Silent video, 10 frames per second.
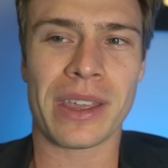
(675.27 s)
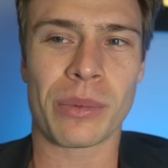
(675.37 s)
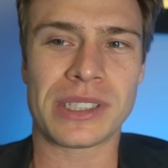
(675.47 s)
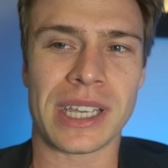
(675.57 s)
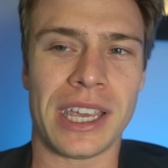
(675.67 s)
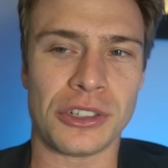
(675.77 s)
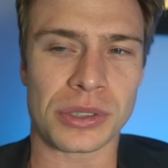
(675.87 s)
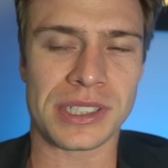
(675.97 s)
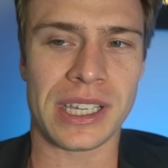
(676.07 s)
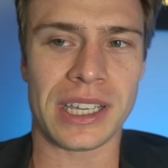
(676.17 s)
What's
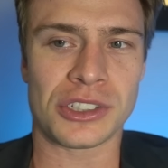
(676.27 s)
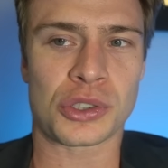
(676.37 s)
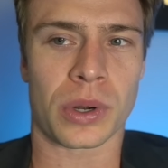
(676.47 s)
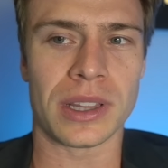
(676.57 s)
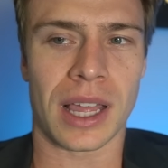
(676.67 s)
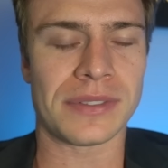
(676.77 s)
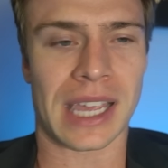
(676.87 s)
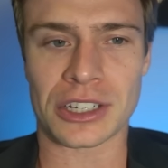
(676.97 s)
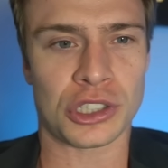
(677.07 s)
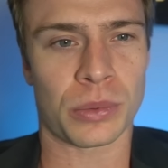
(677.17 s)
interesting is Jordan Love's
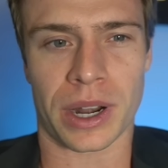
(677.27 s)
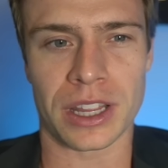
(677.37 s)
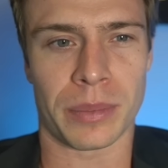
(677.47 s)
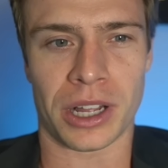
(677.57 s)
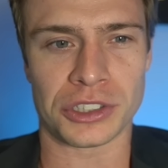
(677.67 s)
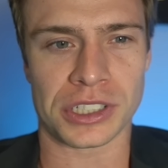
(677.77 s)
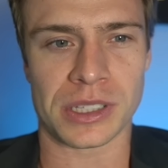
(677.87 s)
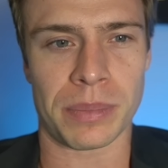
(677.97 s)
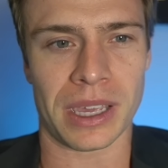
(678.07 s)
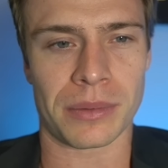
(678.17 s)
actually running the ball
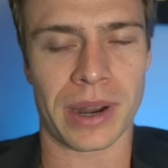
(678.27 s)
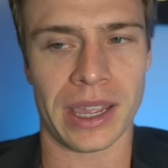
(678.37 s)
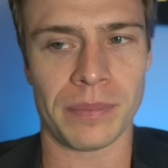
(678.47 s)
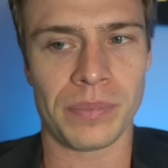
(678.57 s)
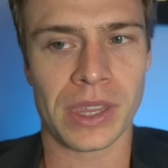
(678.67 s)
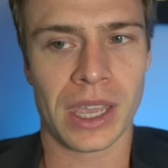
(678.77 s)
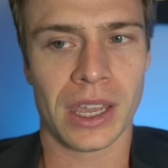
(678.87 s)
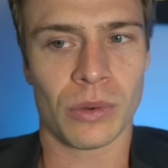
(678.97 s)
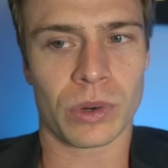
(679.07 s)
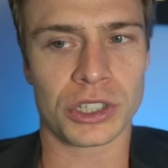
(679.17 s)
just a bit, right?
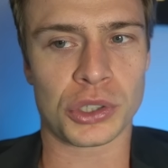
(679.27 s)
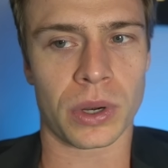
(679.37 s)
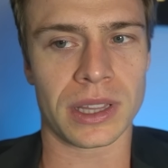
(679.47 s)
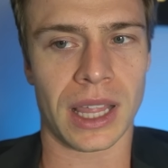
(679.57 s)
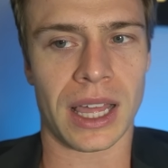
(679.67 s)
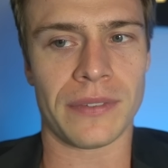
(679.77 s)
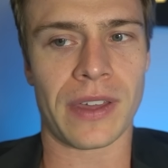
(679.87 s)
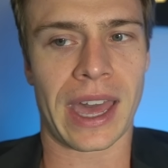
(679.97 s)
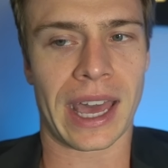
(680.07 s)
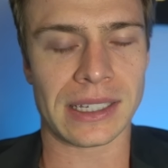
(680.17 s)
Where Jordan
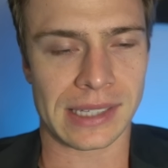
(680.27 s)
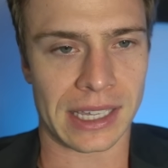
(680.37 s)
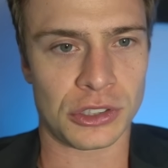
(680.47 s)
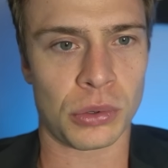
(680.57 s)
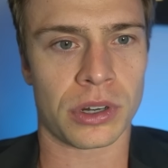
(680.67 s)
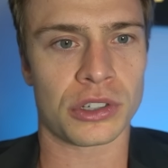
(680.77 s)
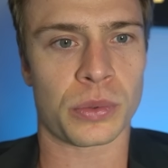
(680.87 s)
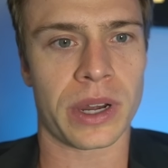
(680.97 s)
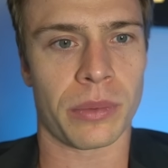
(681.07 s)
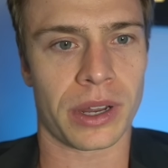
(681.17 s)
Love has had
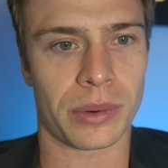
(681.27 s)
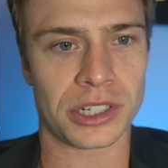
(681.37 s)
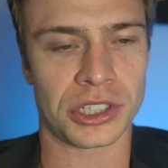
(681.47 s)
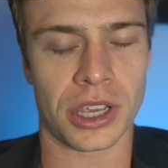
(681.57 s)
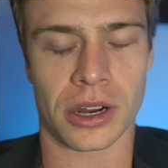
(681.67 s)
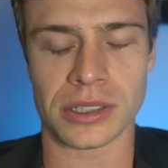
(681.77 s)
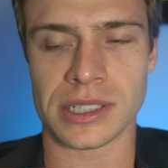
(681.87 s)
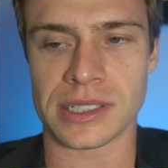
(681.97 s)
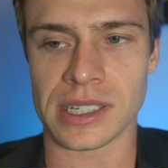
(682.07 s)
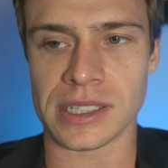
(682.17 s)
221 rushing
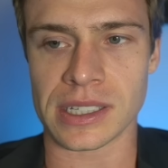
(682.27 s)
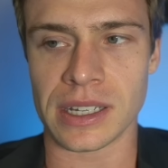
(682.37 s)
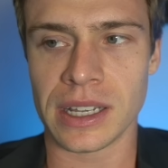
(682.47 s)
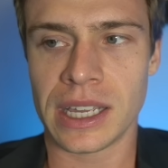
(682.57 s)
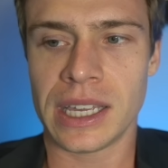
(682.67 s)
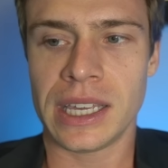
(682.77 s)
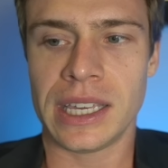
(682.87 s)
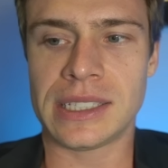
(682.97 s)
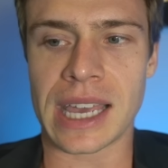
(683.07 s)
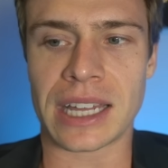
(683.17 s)
yards this season.
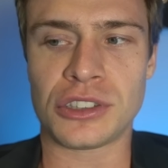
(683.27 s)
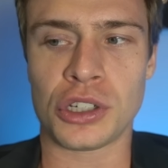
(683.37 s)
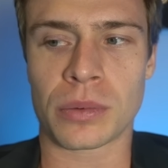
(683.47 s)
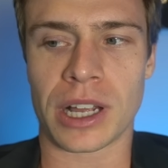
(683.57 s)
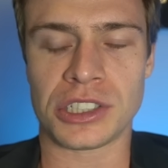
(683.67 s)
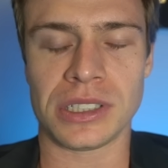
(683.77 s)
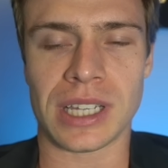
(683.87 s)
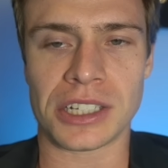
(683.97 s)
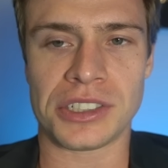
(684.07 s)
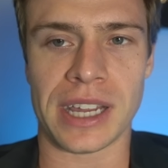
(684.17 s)
He's had 2 rushing
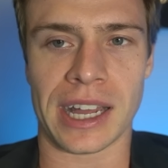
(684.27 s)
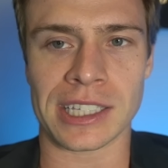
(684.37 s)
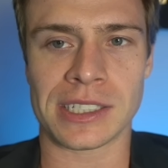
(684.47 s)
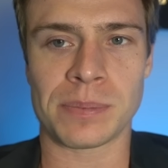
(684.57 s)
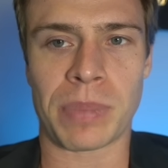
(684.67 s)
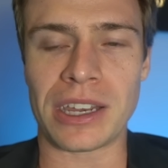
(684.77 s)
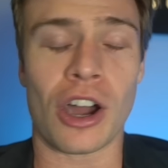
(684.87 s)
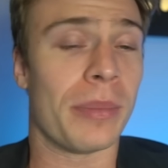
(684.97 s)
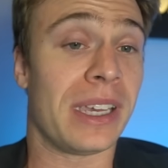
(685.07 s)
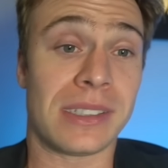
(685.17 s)
touchdowns. By
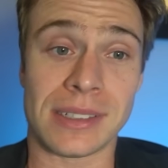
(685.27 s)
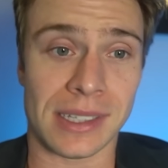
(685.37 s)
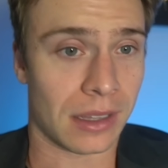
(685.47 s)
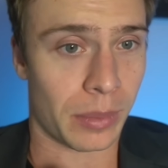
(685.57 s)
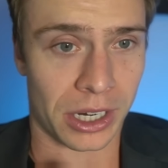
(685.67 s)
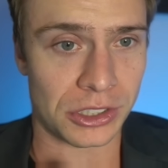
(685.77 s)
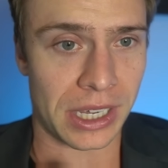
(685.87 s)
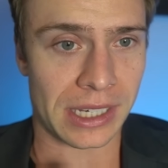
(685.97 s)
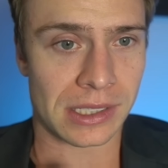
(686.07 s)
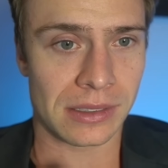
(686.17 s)
no means is he Lamar
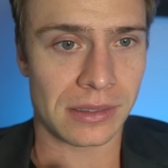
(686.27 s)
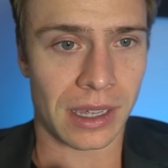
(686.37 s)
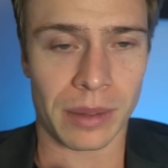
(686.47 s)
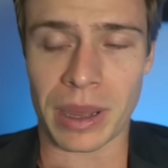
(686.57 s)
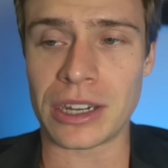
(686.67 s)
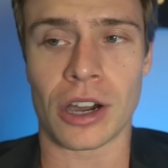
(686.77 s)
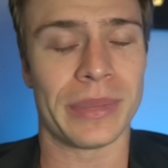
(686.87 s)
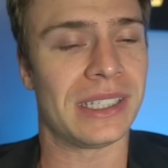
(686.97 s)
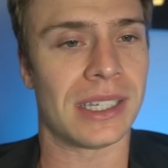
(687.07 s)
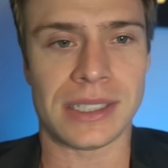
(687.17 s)
Jackson. By
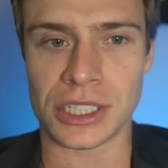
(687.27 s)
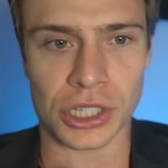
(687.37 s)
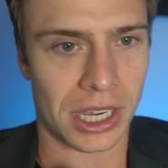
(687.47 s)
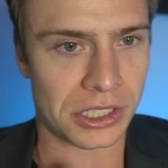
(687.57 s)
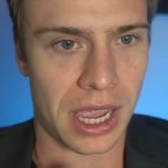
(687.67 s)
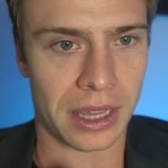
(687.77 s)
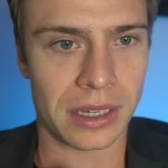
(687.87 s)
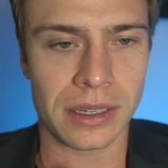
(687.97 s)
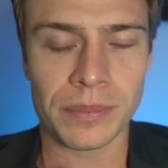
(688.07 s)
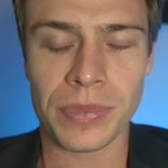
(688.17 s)
no means is he Josh
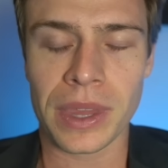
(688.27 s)
Allen.